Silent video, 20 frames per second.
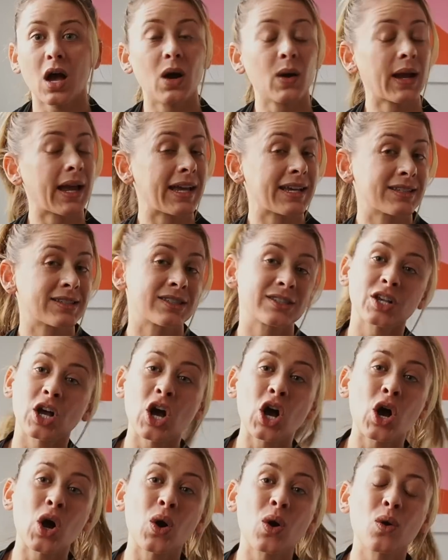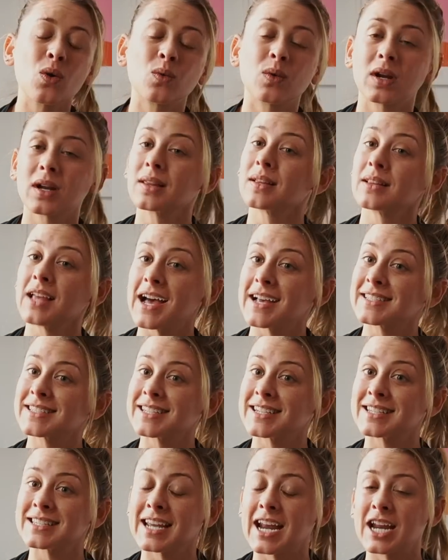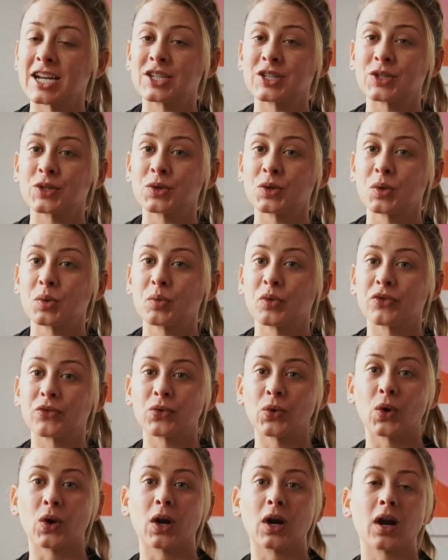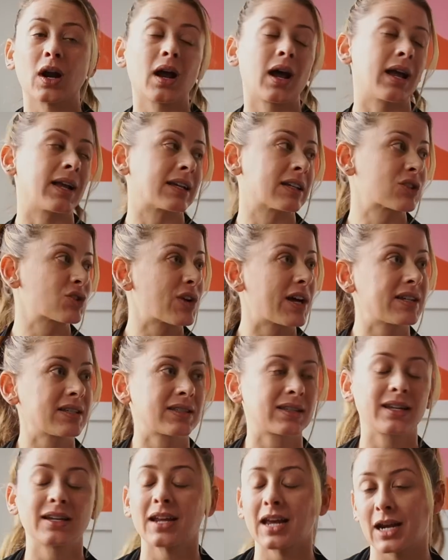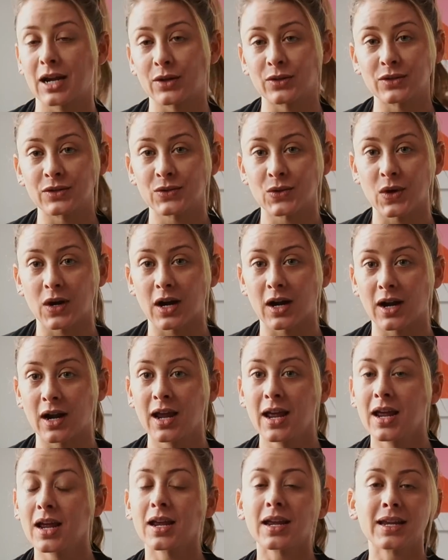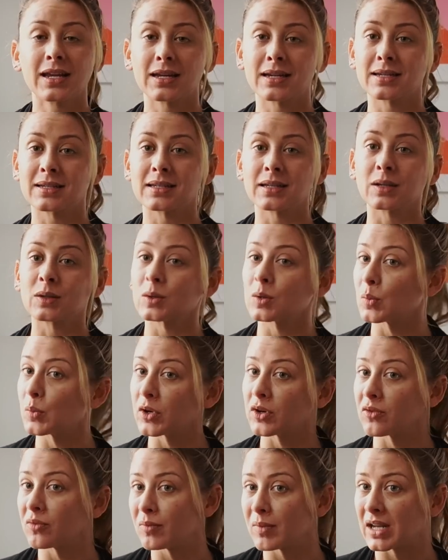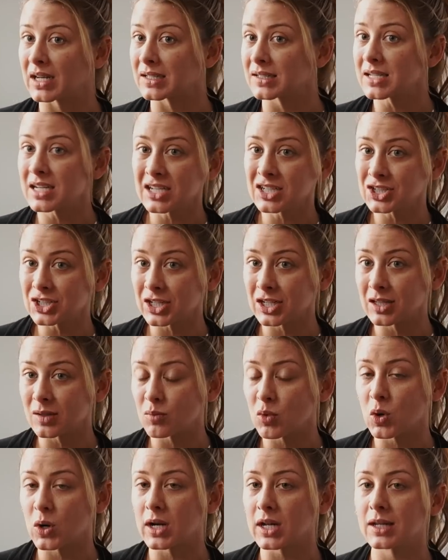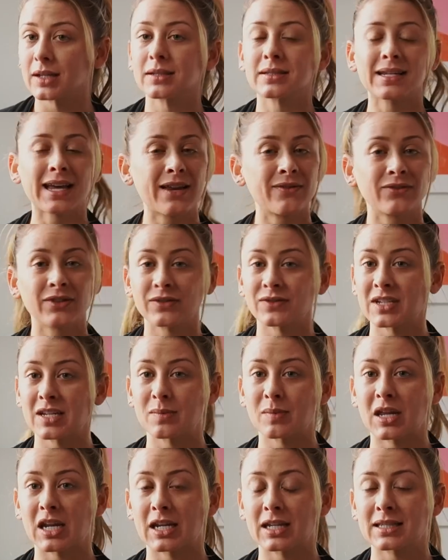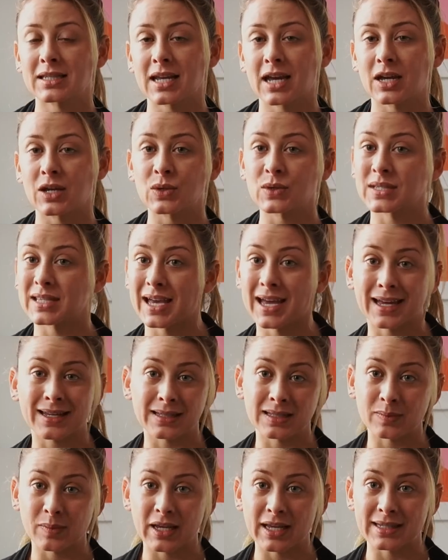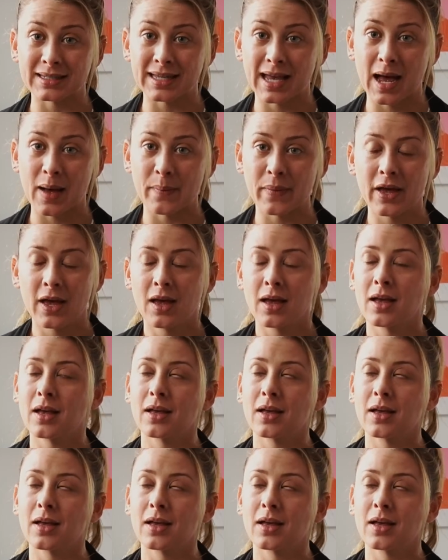Okay, so one of the last things that I do before I get dressed and head out the door is a little bit of meditation in the morning, 10-15 minutes. I use the Headspace app.